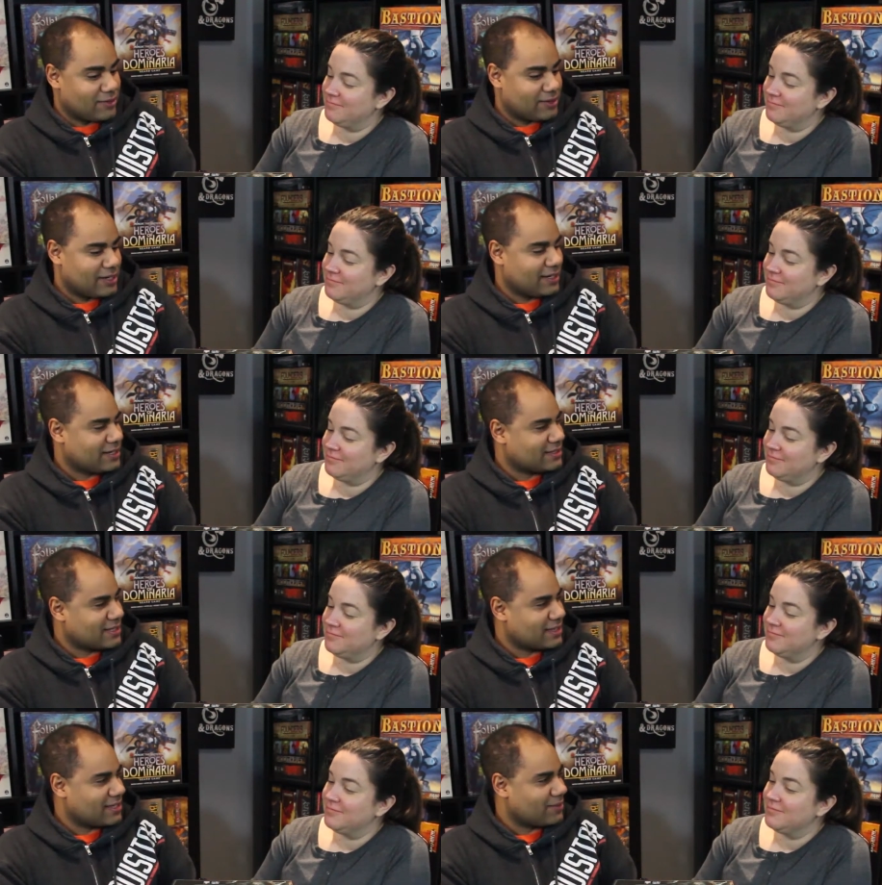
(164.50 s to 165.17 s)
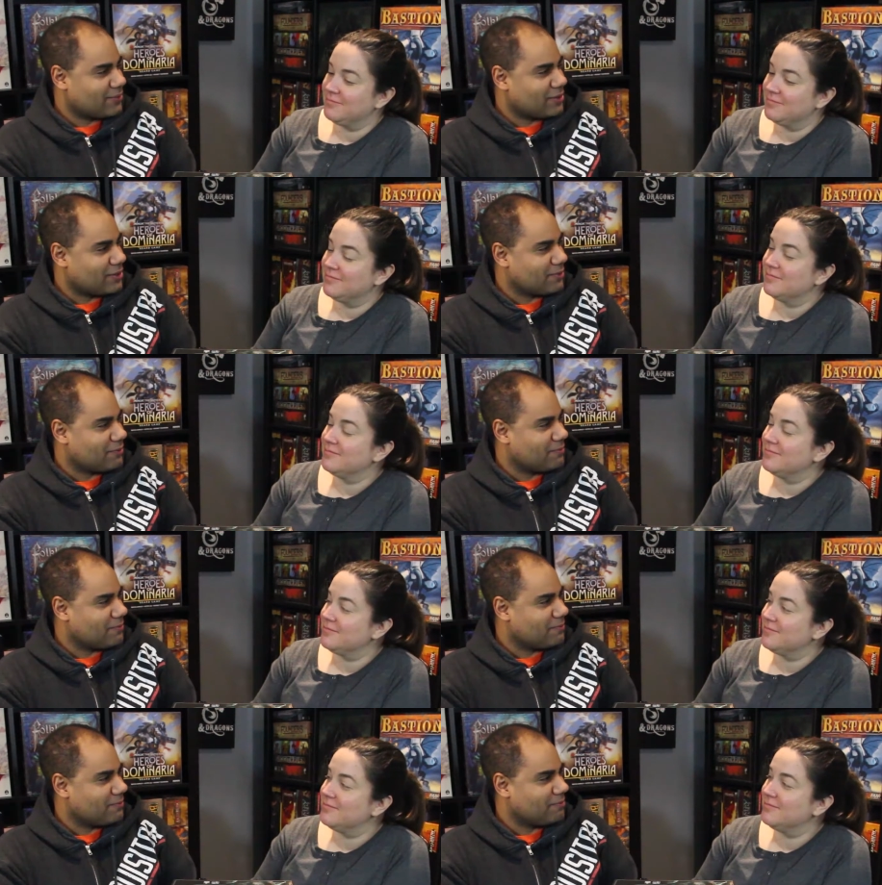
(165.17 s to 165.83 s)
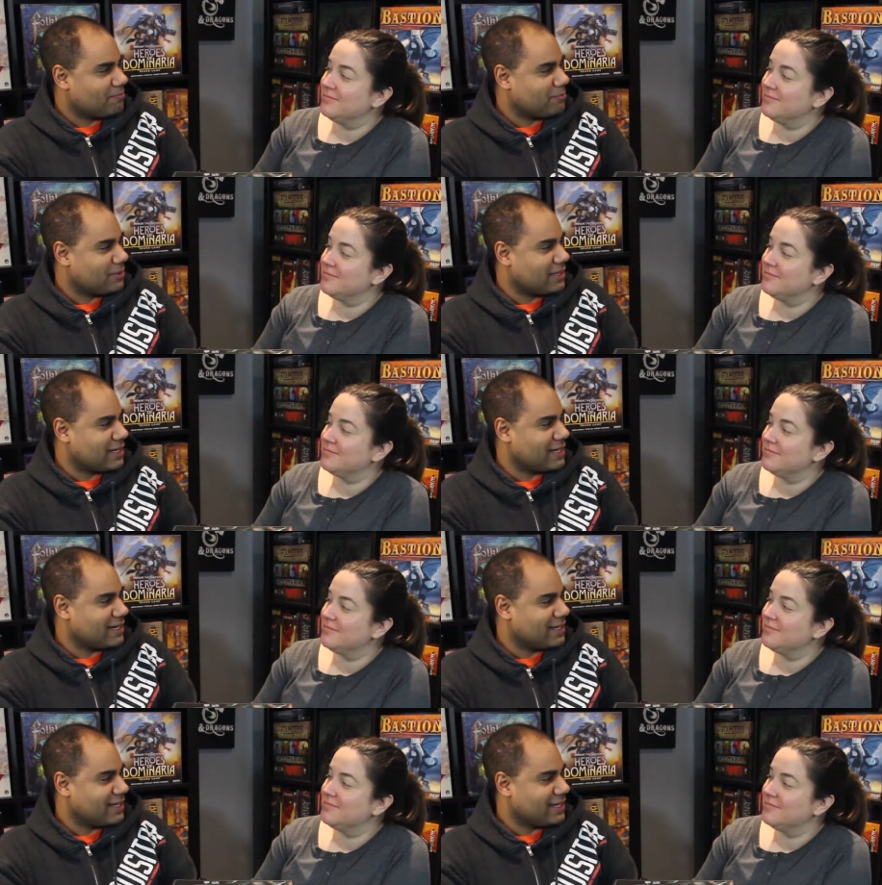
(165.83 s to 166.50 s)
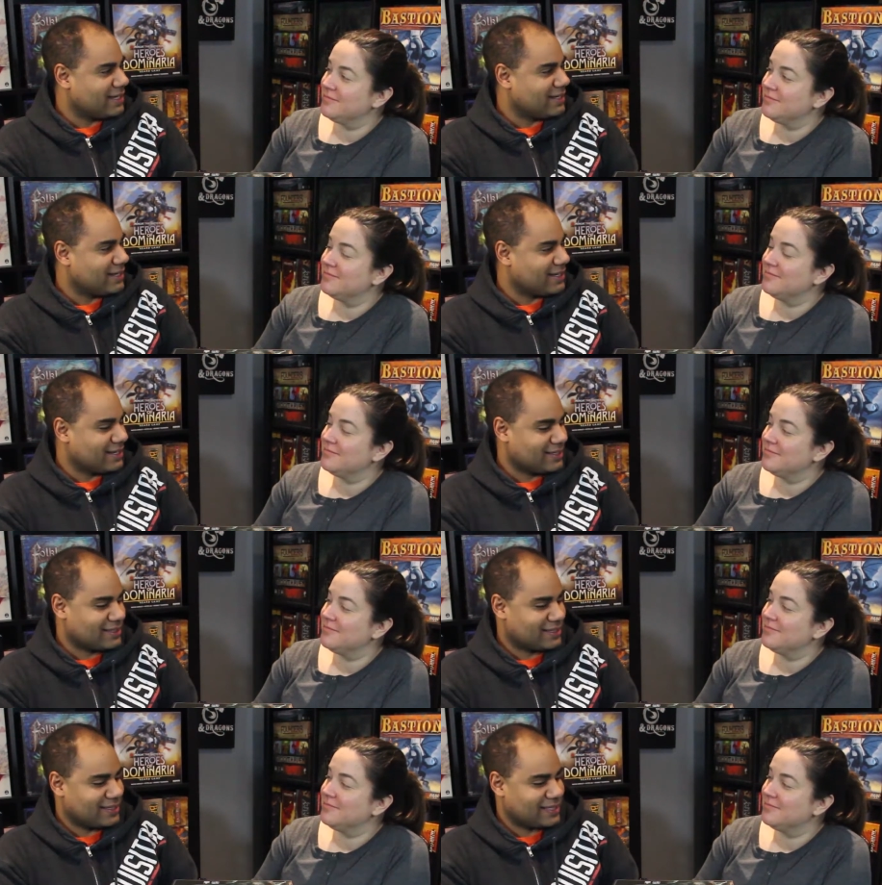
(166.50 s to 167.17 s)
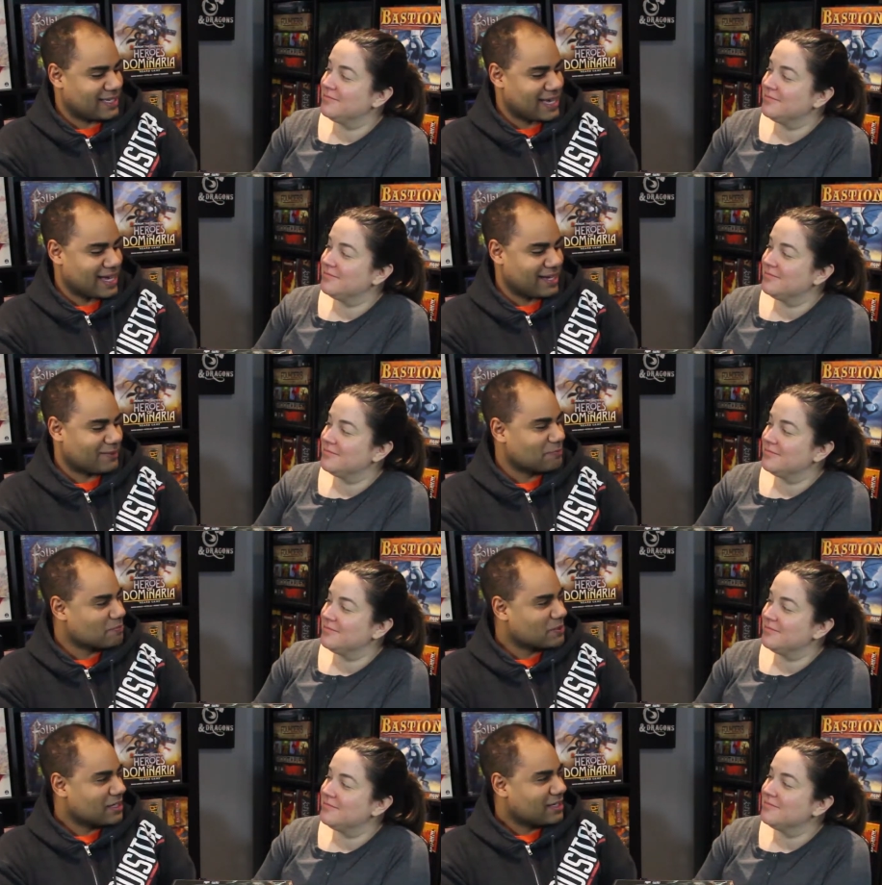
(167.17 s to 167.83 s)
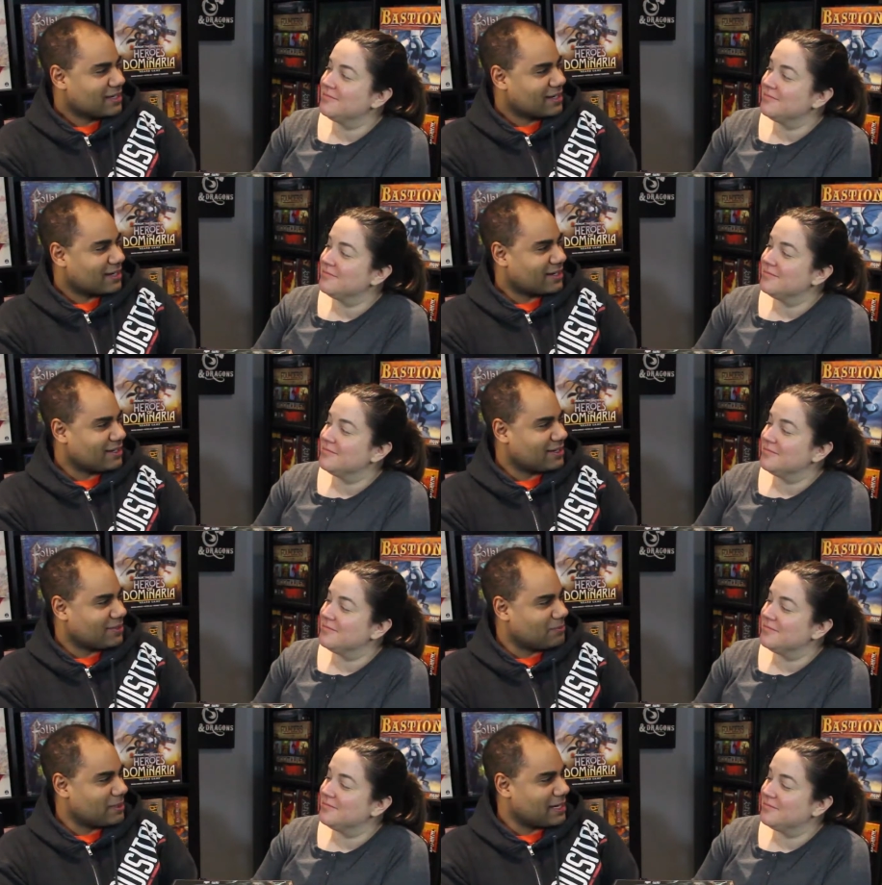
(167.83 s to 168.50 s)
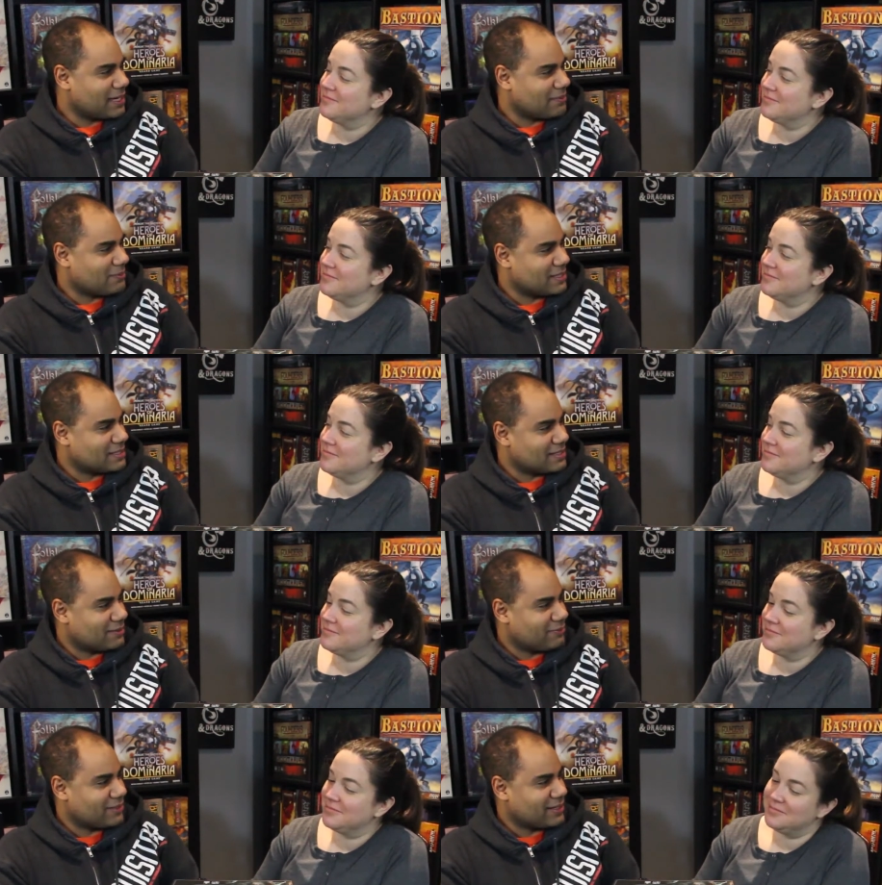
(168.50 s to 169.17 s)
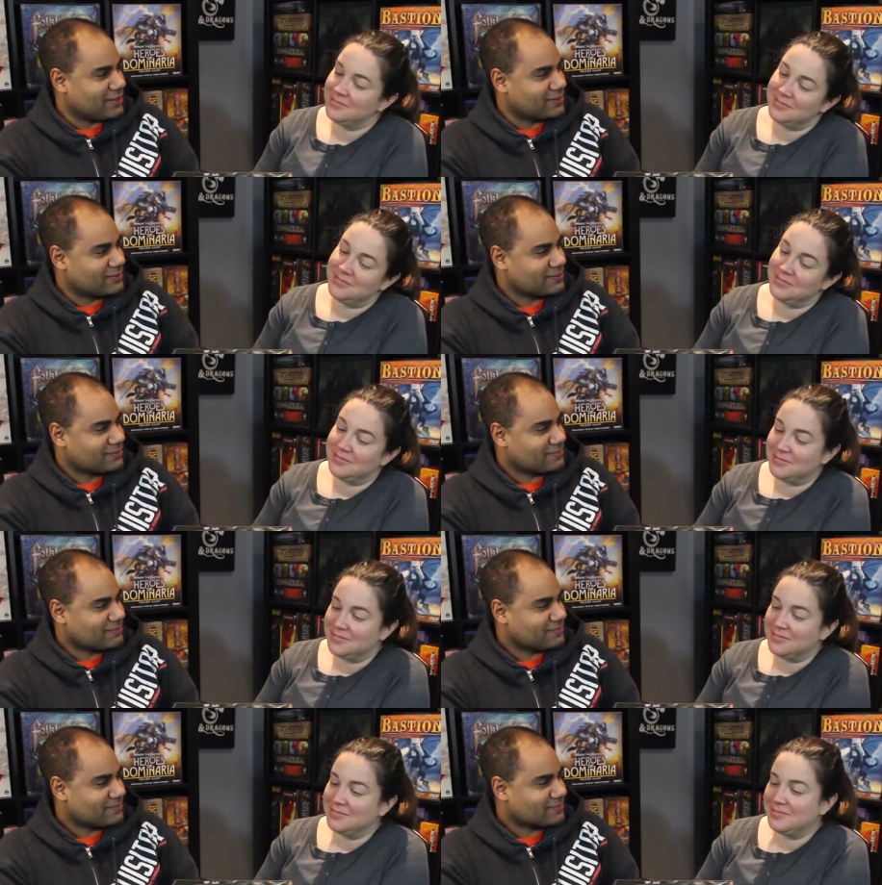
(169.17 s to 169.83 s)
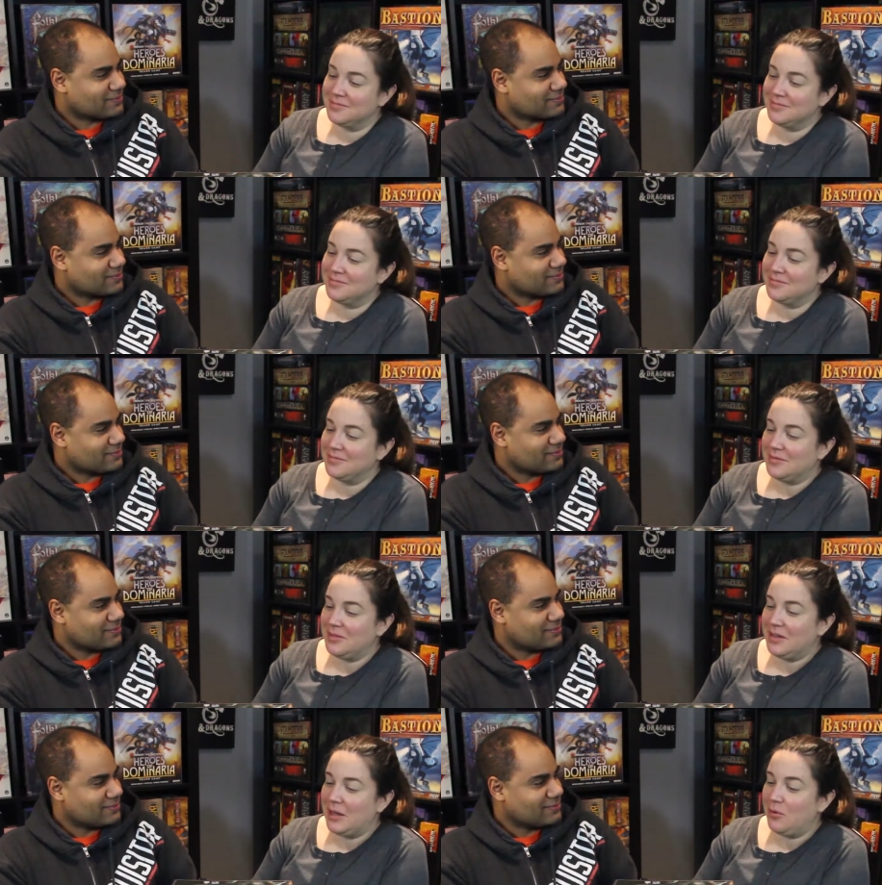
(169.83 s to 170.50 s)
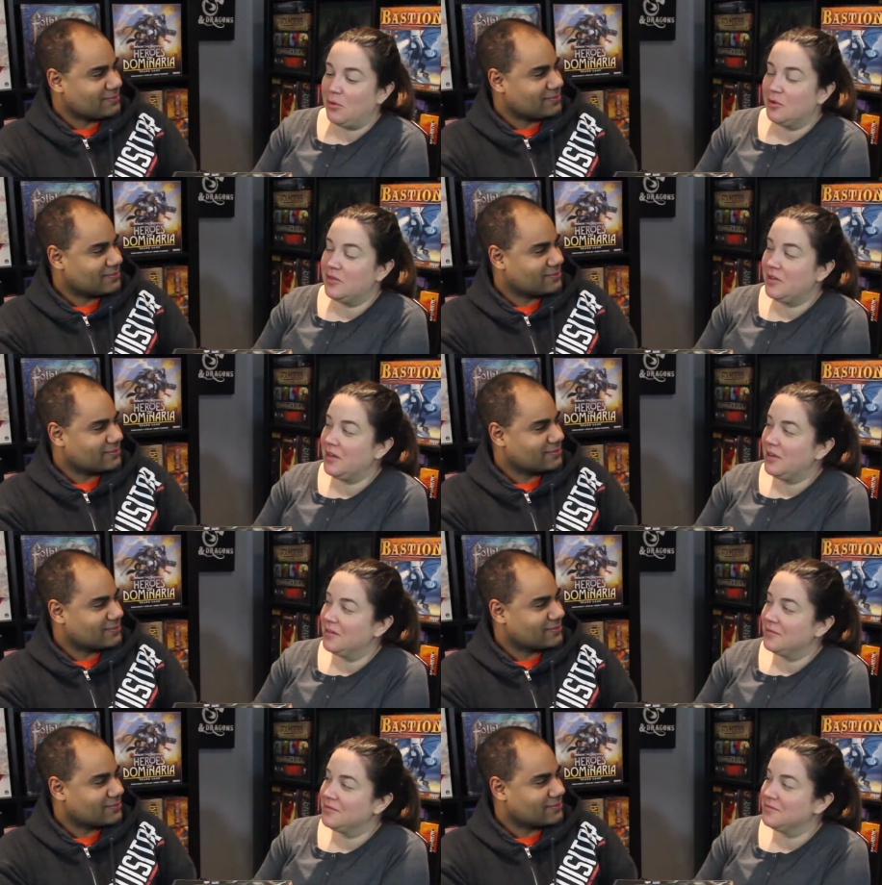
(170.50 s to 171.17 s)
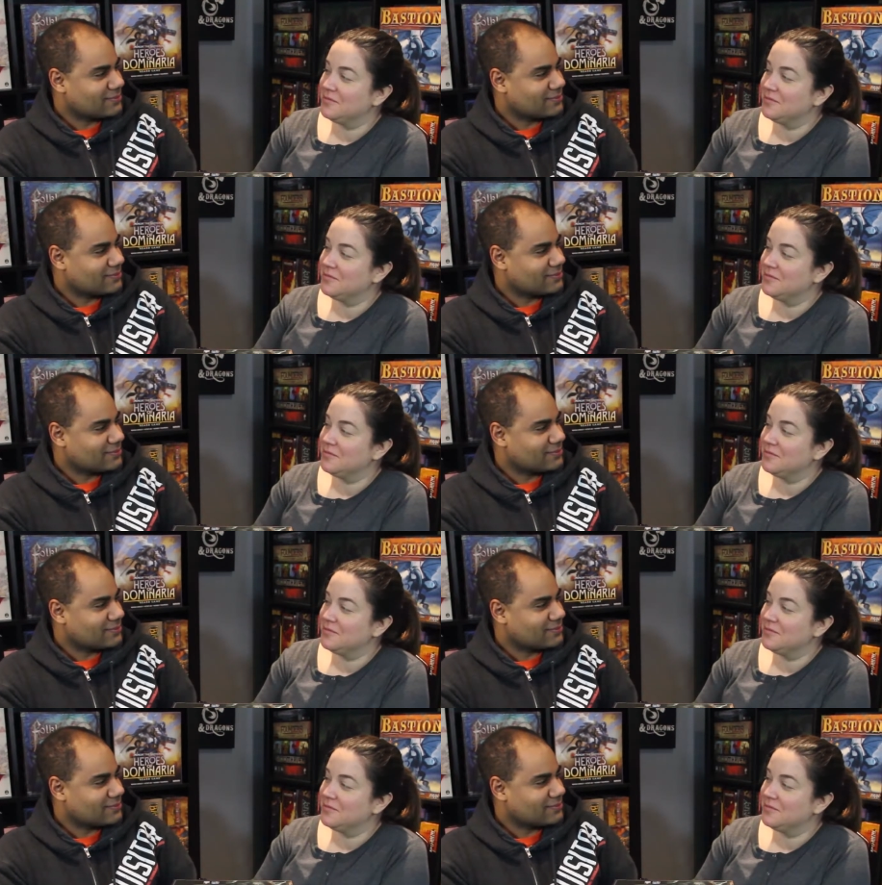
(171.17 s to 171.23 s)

Speaker 1: already because I thought we would have played it, and uh, yeah, got a little bit ahead of myself there. Now we'll see.